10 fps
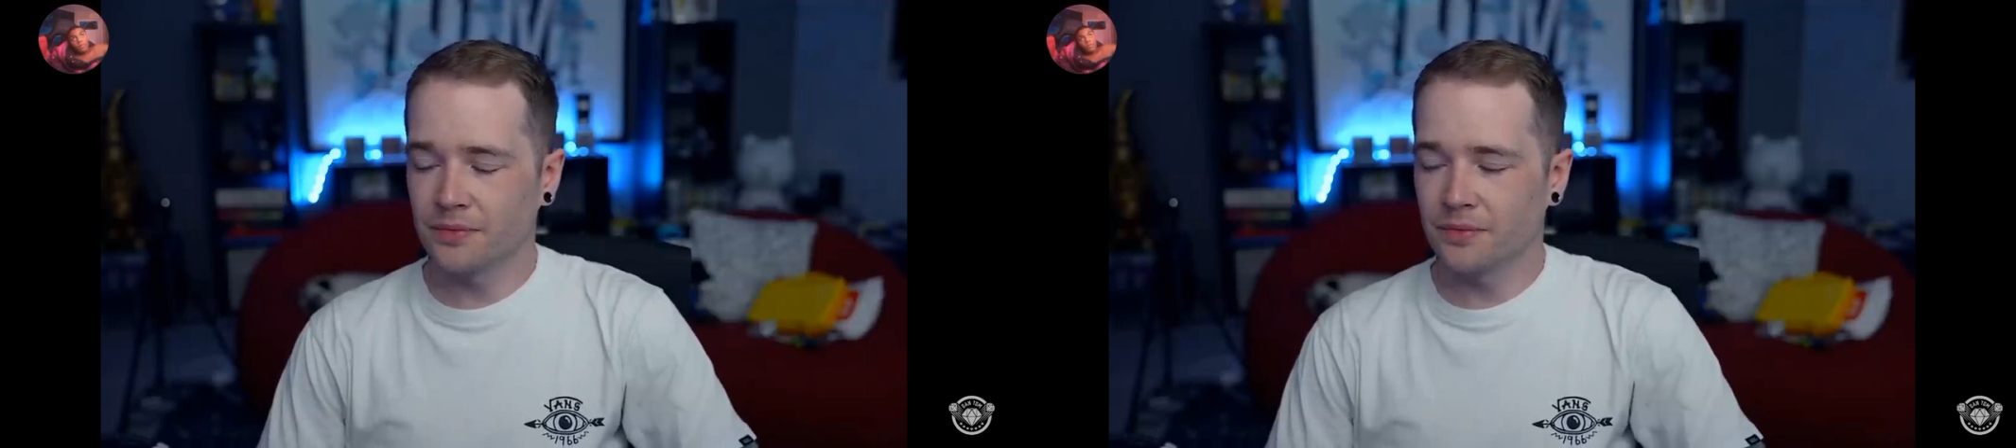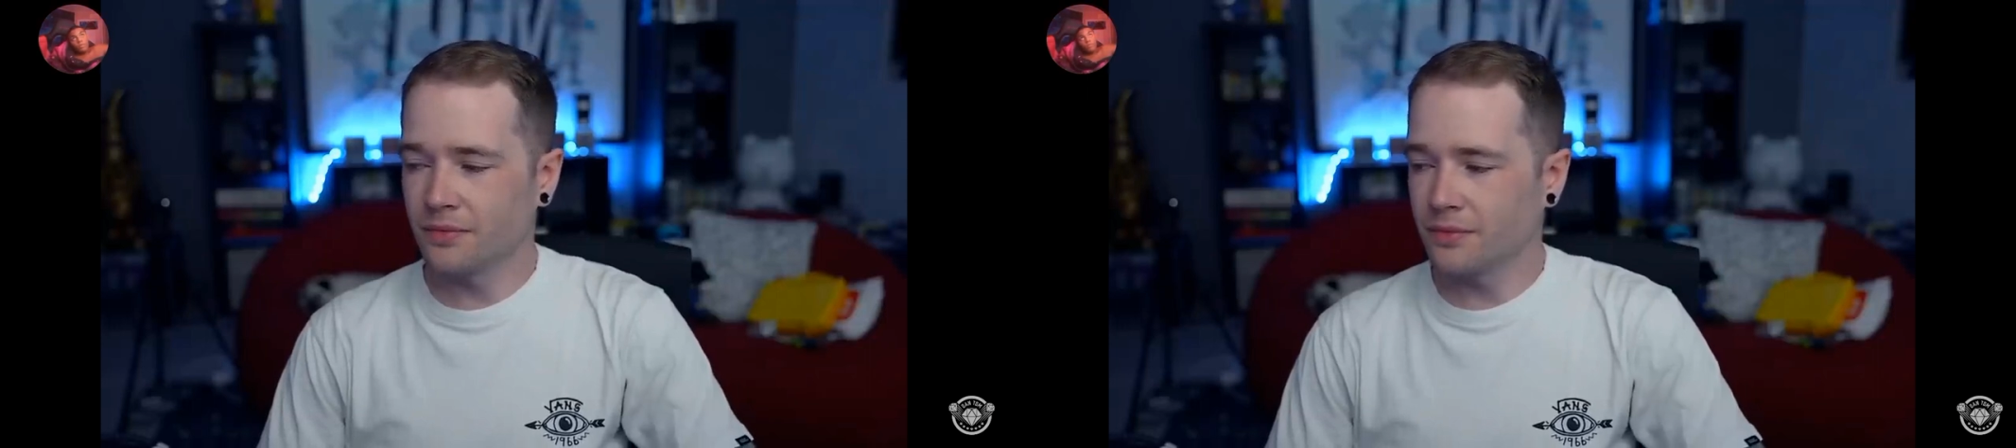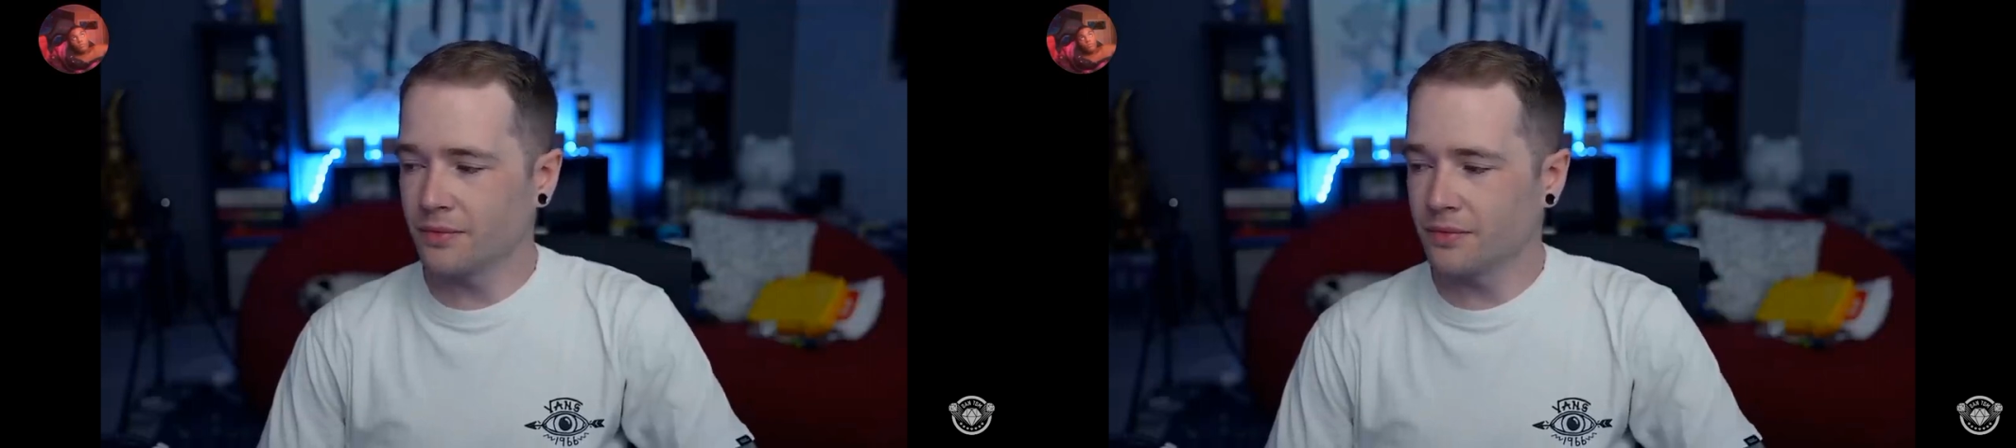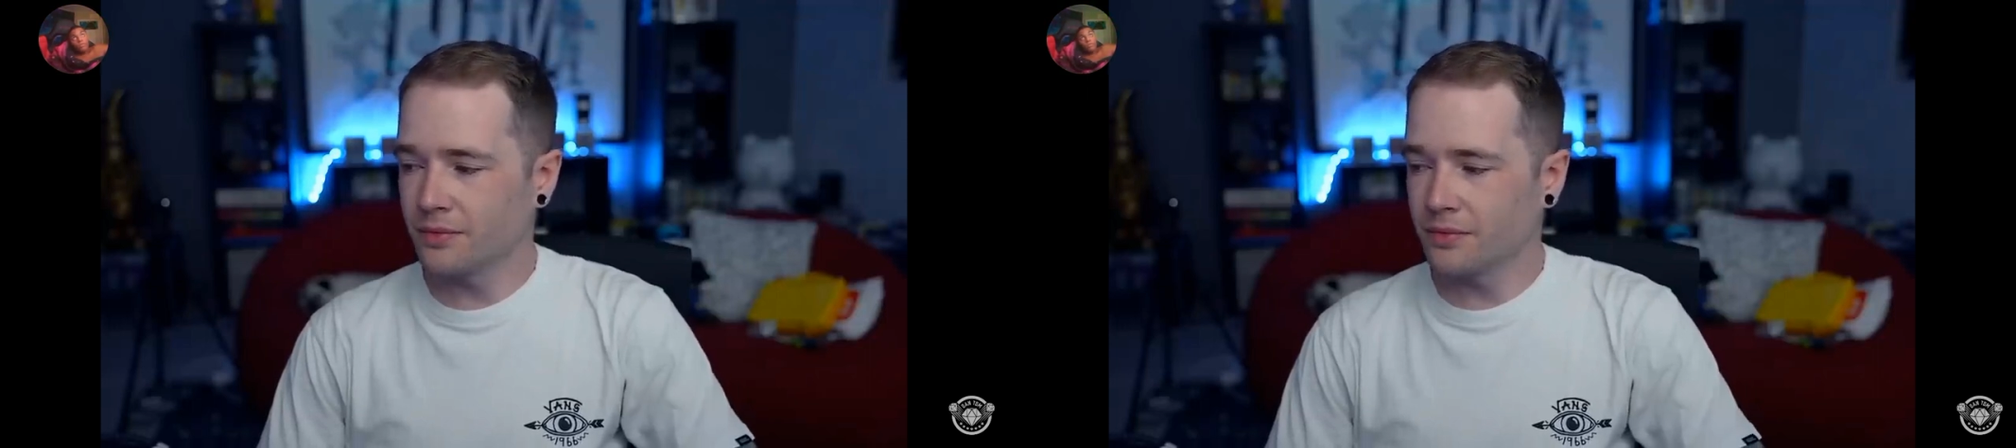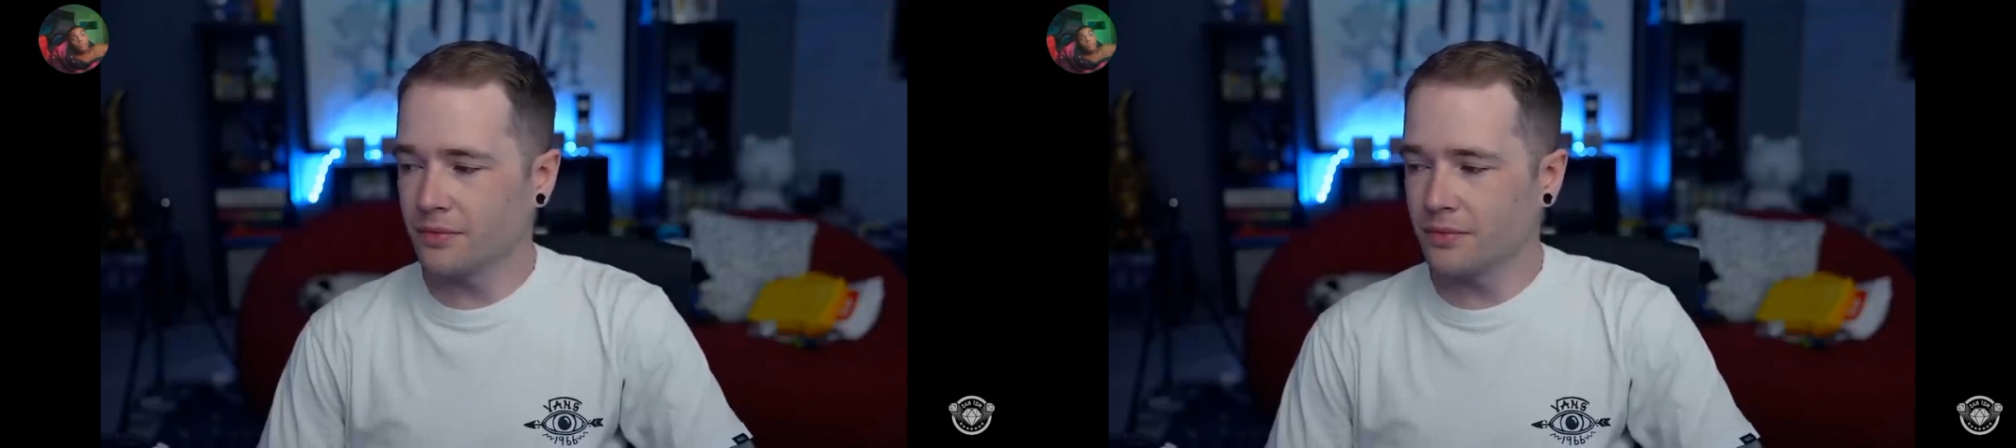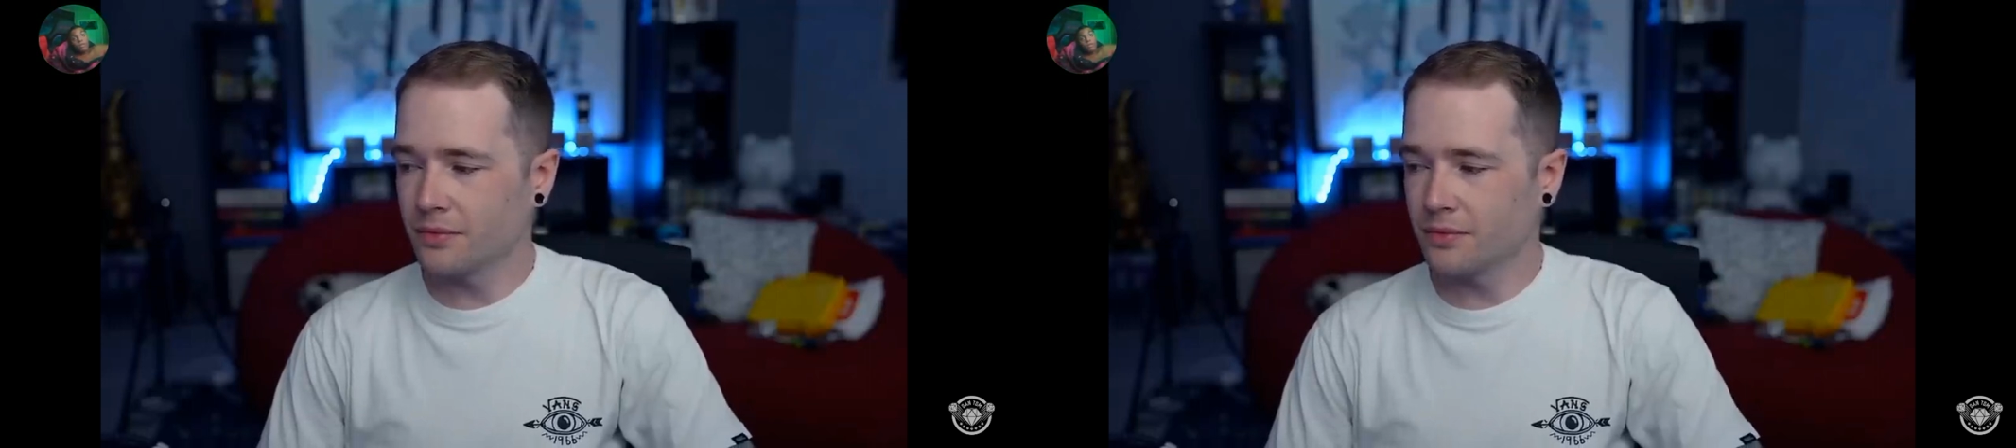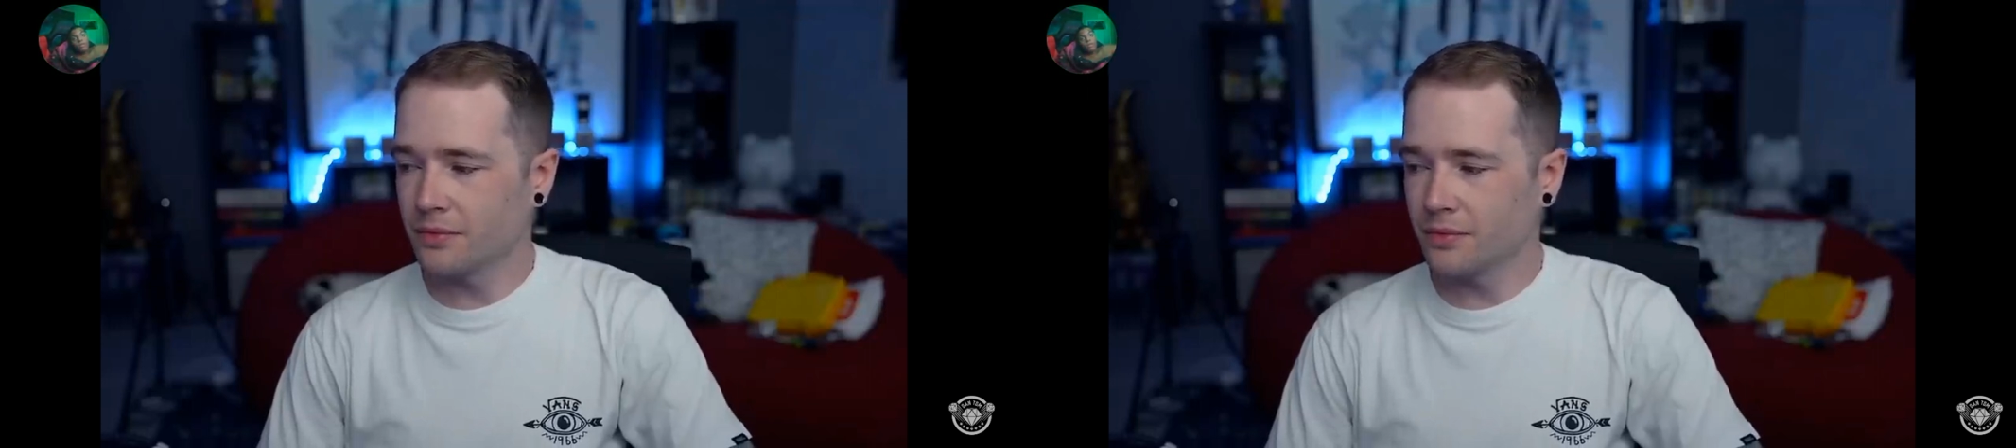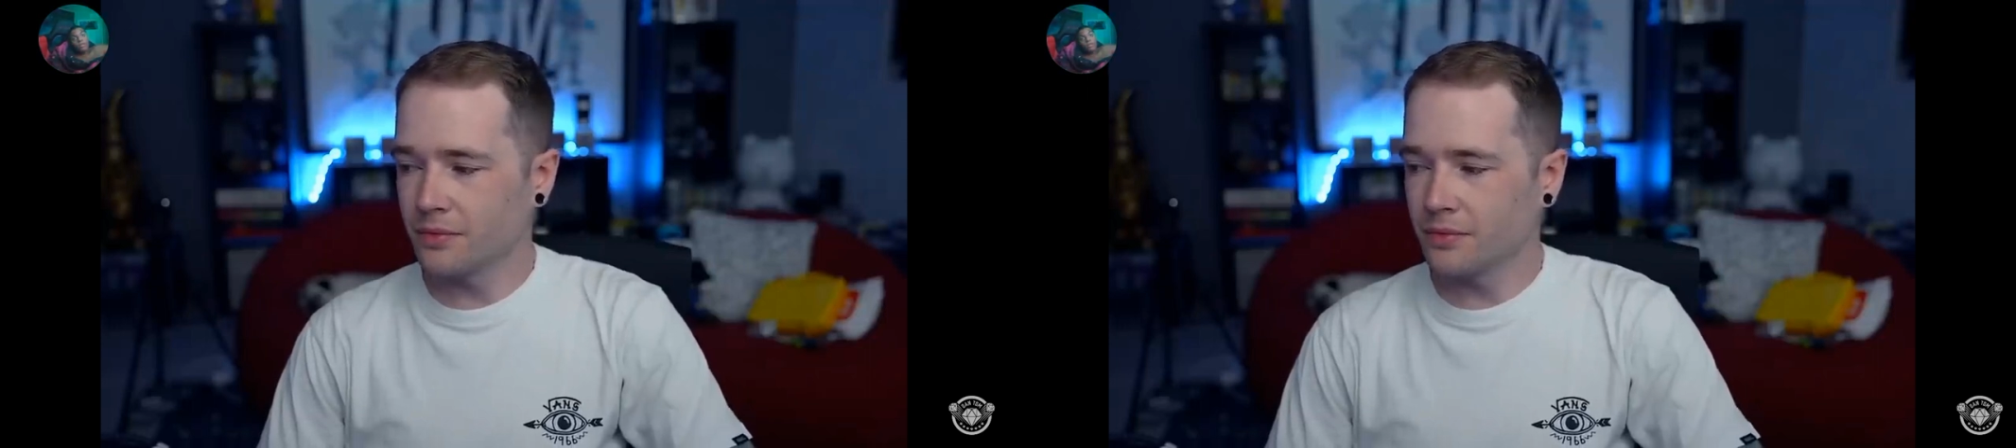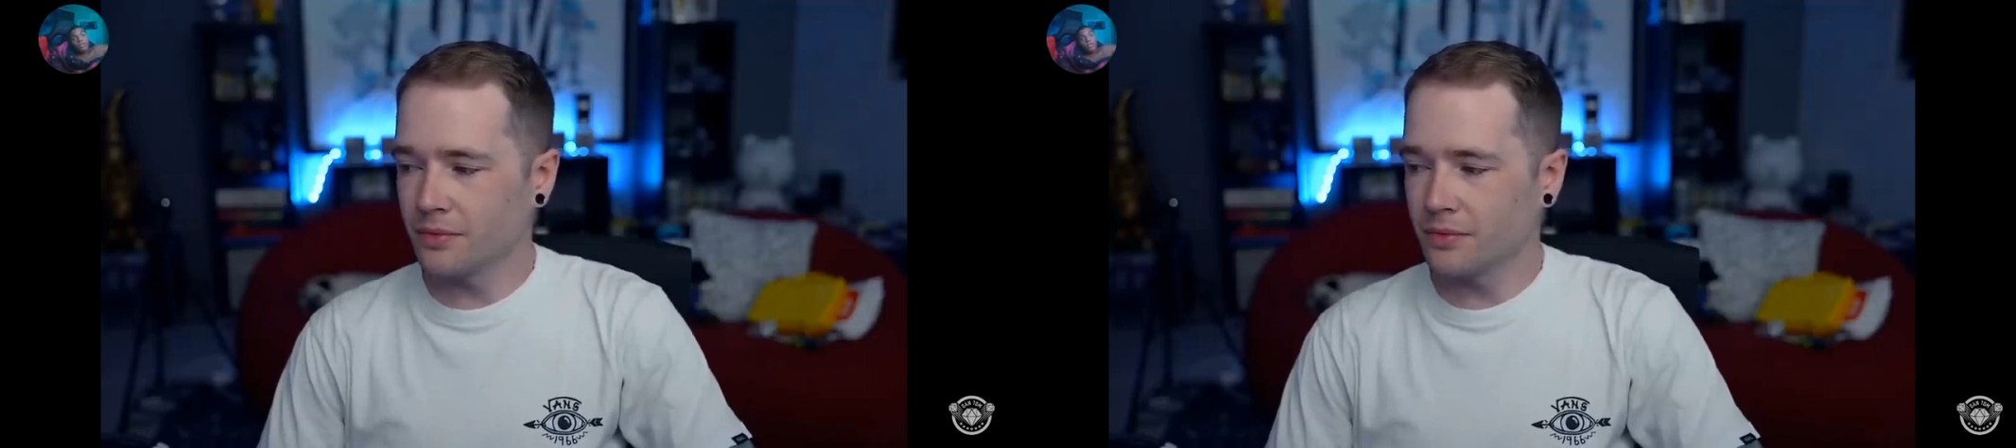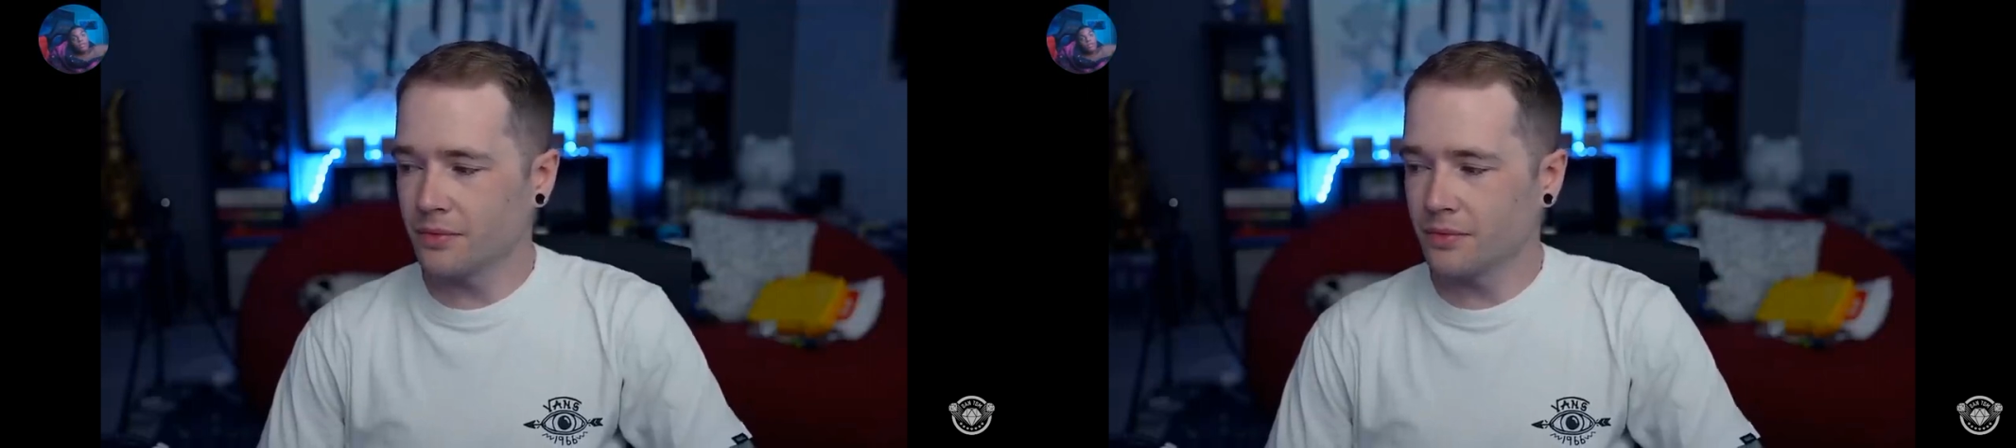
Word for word: And yes, guys. Um.